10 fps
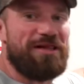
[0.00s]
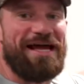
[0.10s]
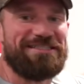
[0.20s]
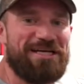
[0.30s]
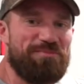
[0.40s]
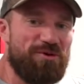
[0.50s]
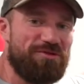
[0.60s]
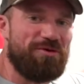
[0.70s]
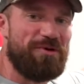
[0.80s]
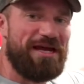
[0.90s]
Classic
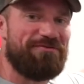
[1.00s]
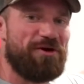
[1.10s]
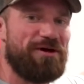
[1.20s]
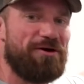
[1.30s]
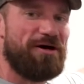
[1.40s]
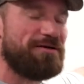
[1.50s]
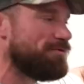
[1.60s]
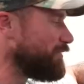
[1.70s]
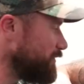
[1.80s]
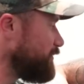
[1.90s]
booth that we have going on.
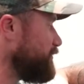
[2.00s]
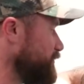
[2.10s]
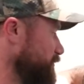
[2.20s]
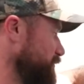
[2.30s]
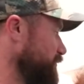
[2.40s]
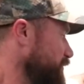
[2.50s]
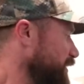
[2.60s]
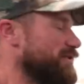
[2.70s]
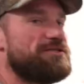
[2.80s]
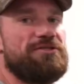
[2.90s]

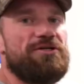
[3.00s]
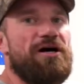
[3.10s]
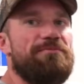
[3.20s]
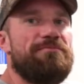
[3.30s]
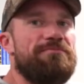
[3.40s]
He does a good job.